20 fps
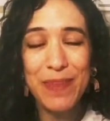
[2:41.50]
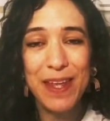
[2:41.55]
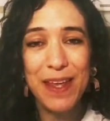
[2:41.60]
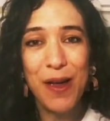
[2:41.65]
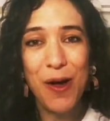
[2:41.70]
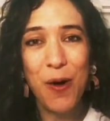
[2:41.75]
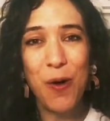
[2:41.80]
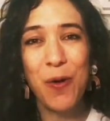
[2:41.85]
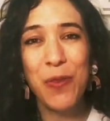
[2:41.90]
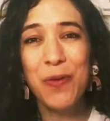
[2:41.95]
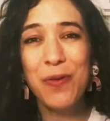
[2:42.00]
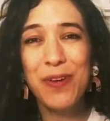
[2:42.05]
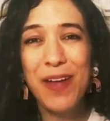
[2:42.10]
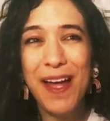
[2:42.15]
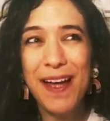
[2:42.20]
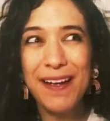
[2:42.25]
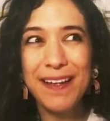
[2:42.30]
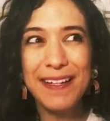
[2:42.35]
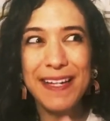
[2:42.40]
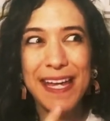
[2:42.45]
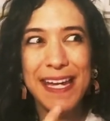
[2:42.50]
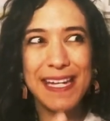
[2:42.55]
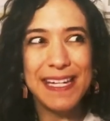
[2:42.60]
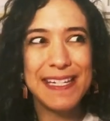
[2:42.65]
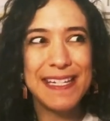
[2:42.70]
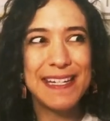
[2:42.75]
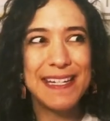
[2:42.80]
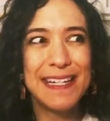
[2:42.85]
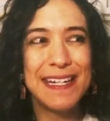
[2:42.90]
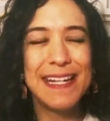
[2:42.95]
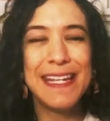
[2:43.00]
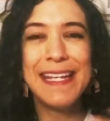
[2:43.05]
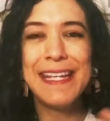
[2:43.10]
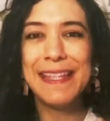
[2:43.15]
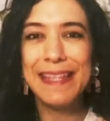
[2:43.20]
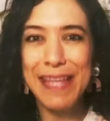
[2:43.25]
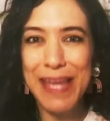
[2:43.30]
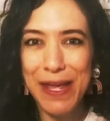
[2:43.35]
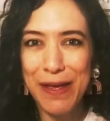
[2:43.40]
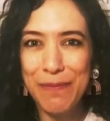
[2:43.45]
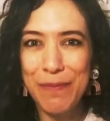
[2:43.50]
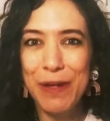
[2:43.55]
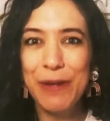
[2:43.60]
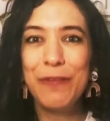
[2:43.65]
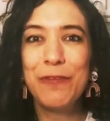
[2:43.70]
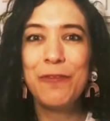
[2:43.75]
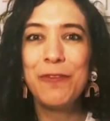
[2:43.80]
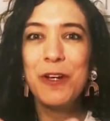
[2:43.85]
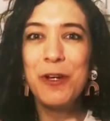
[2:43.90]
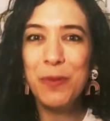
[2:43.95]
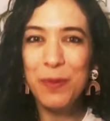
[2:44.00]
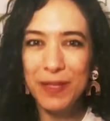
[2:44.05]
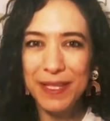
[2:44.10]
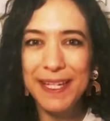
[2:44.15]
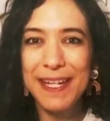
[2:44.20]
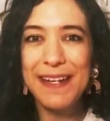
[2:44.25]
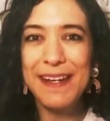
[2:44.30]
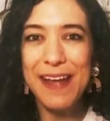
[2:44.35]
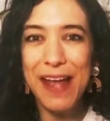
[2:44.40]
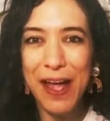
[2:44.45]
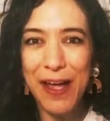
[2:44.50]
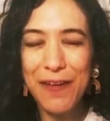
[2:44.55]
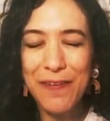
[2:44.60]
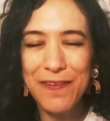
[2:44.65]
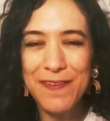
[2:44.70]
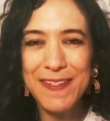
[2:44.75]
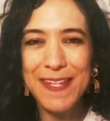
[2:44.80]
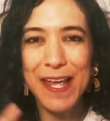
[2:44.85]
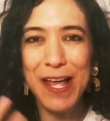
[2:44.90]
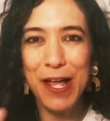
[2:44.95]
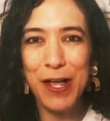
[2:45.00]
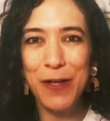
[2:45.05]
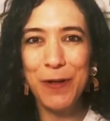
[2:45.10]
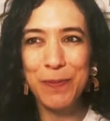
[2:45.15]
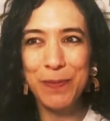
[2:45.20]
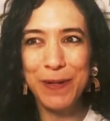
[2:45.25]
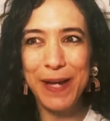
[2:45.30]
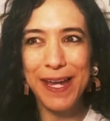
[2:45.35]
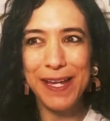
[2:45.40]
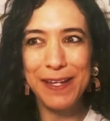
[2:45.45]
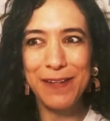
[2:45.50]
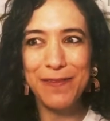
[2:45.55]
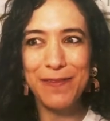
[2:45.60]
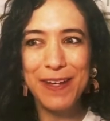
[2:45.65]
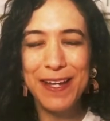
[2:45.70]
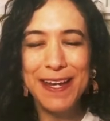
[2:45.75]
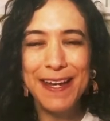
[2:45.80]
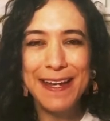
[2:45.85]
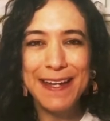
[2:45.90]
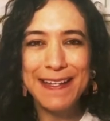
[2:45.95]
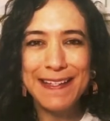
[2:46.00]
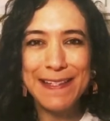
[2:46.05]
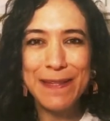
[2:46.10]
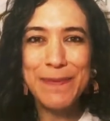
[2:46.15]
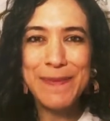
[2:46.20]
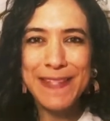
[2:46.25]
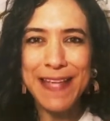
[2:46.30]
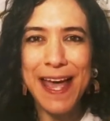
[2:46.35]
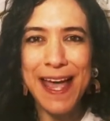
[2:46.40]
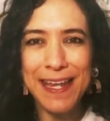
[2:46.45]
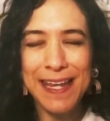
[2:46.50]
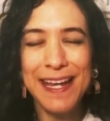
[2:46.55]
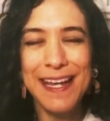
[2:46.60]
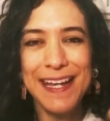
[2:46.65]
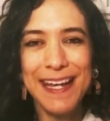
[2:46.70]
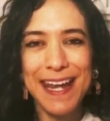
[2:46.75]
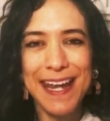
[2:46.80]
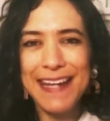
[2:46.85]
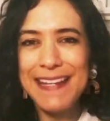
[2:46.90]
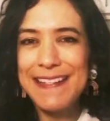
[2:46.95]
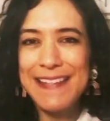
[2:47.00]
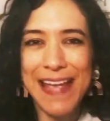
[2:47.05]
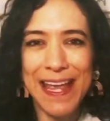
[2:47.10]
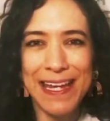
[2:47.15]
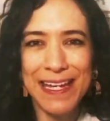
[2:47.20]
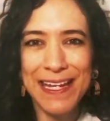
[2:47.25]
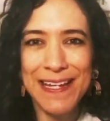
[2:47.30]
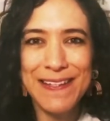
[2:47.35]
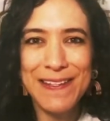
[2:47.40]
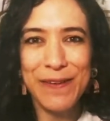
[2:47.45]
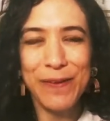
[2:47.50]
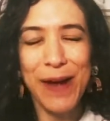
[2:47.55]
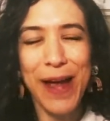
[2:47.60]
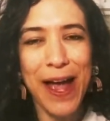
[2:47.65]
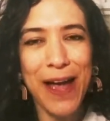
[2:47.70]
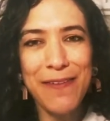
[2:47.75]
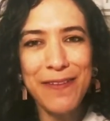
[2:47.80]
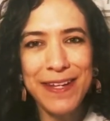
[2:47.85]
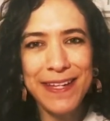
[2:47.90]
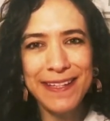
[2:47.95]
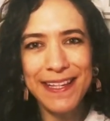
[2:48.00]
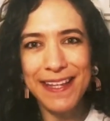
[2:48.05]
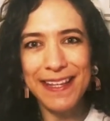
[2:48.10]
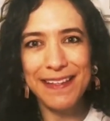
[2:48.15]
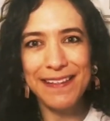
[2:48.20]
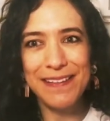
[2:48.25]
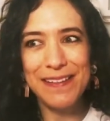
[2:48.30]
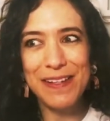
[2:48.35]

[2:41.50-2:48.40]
or they're not getting to eat them frequently enough to help kind of subside any anxieties they're having that,